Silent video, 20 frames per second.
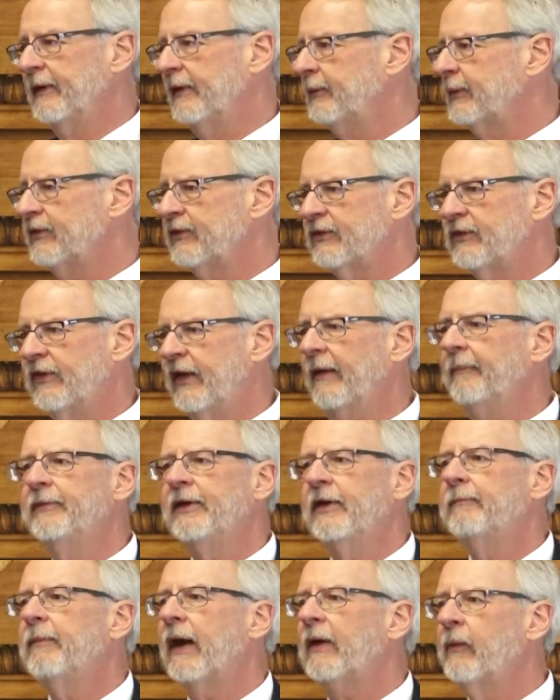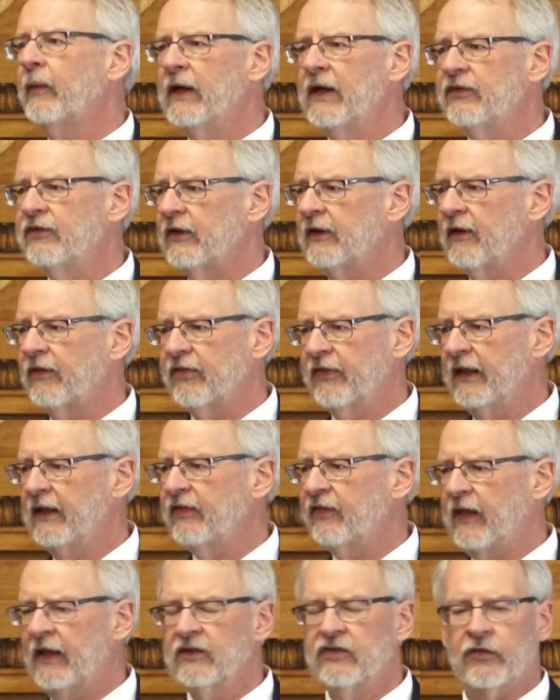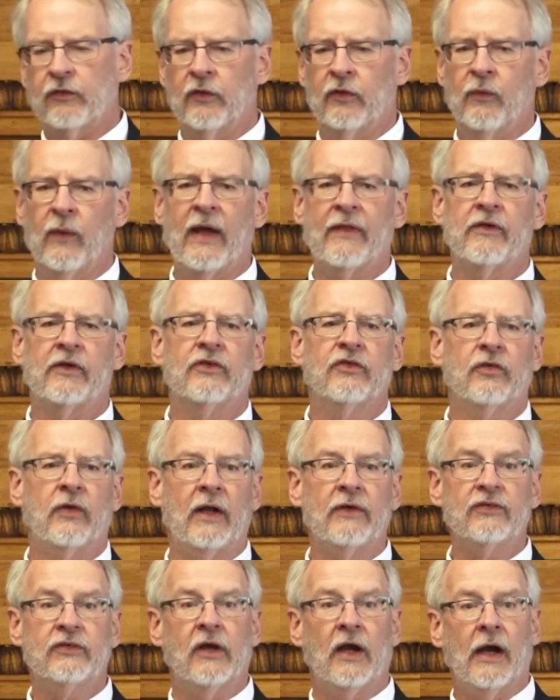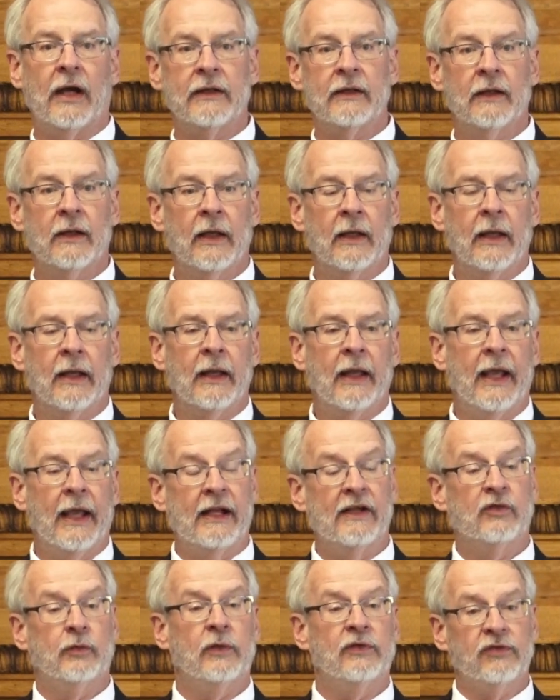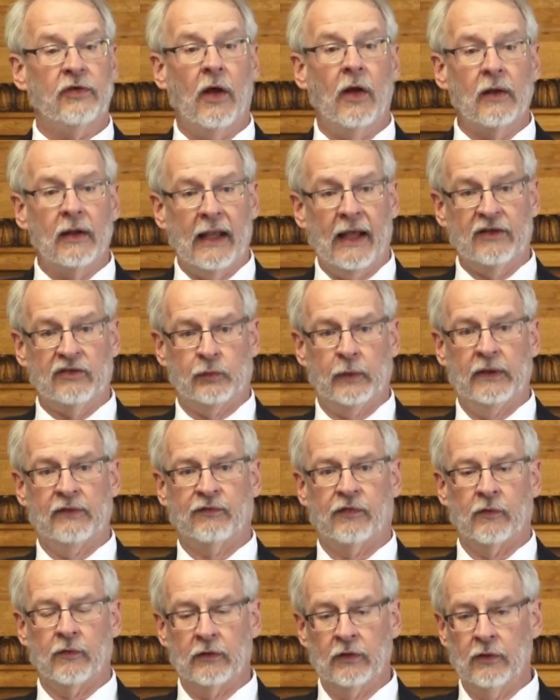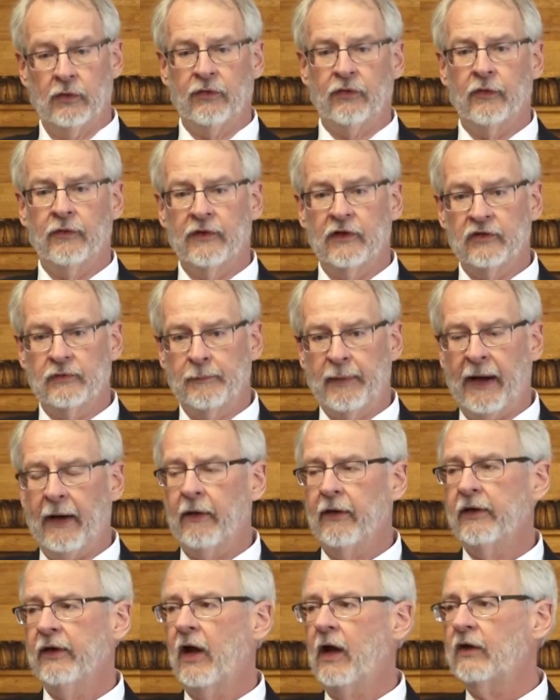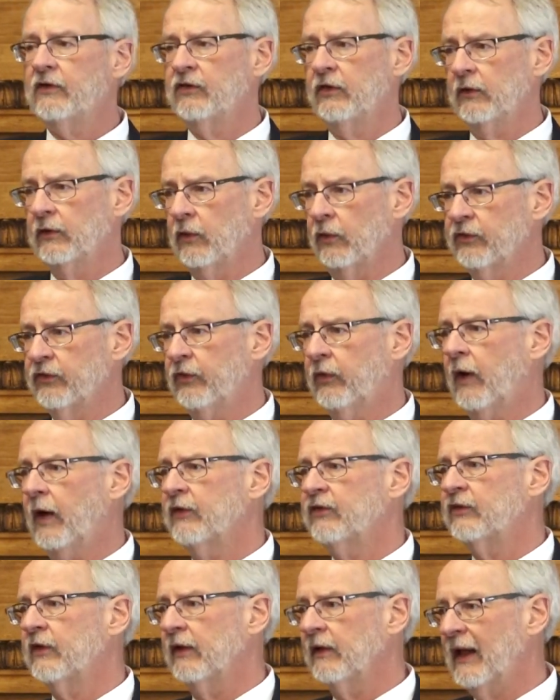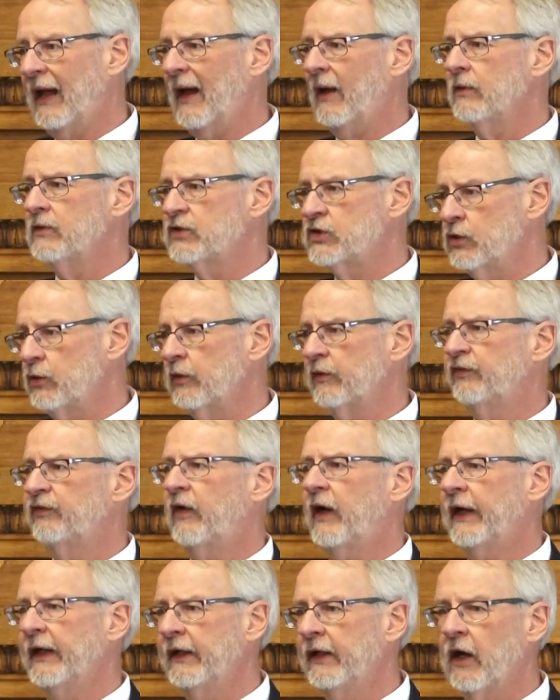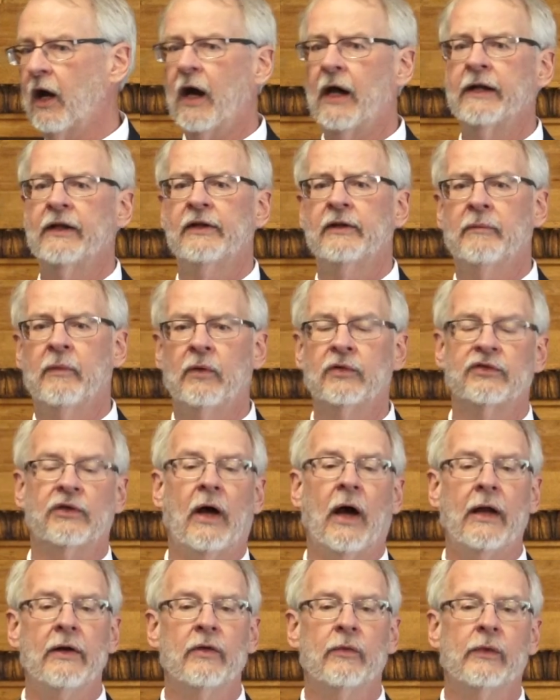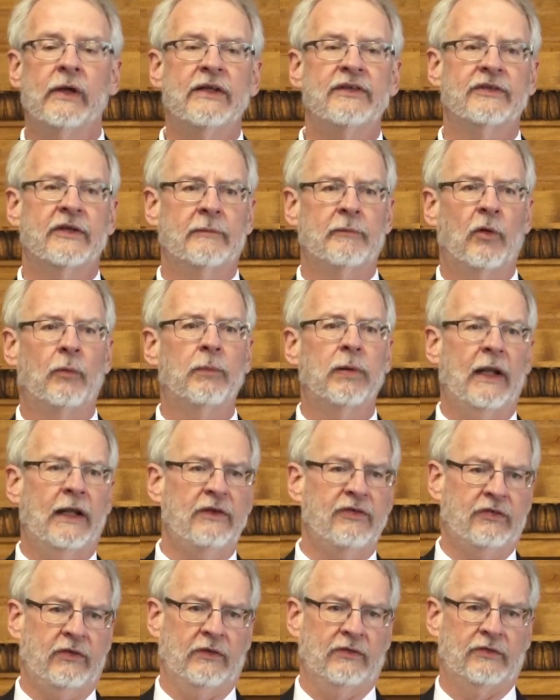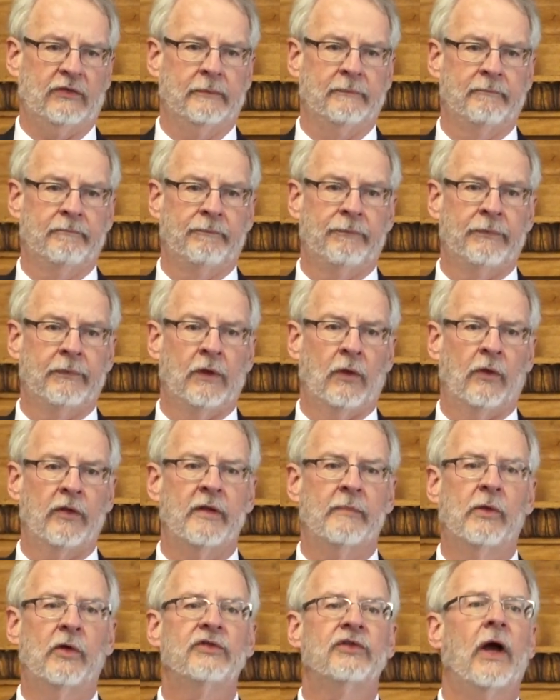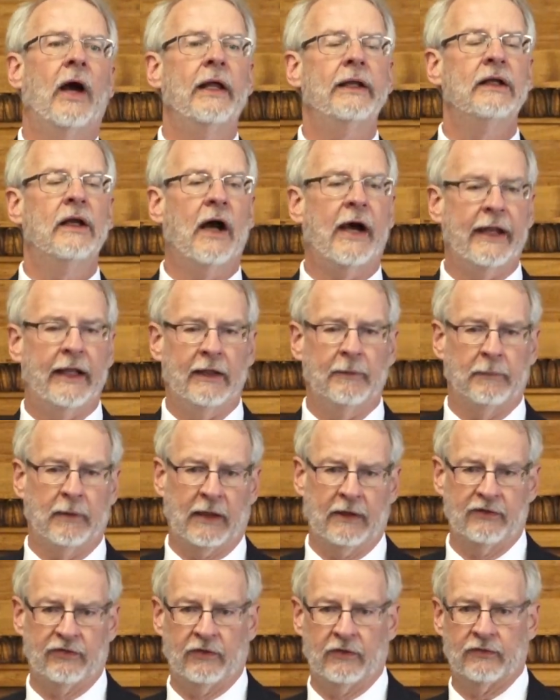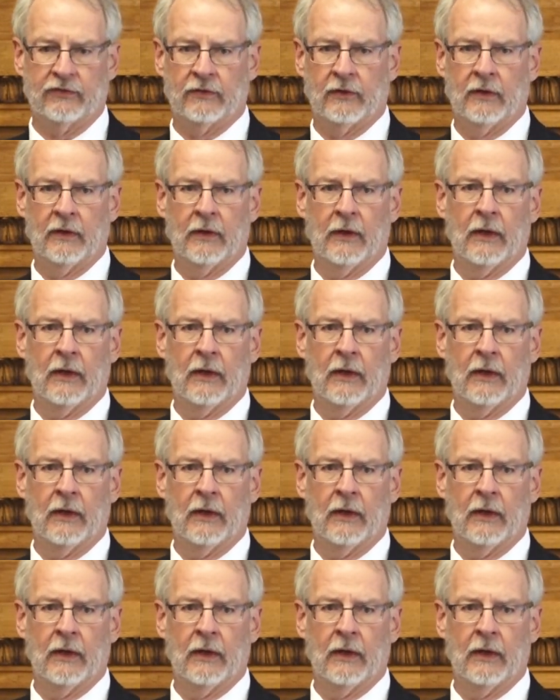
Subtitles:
It was tempted by reason to think things through, rather trust God. And as we saw last week, for Luther, this paradoxical trust allowed you to find God in the most unreasonable places, or the most ungodly places.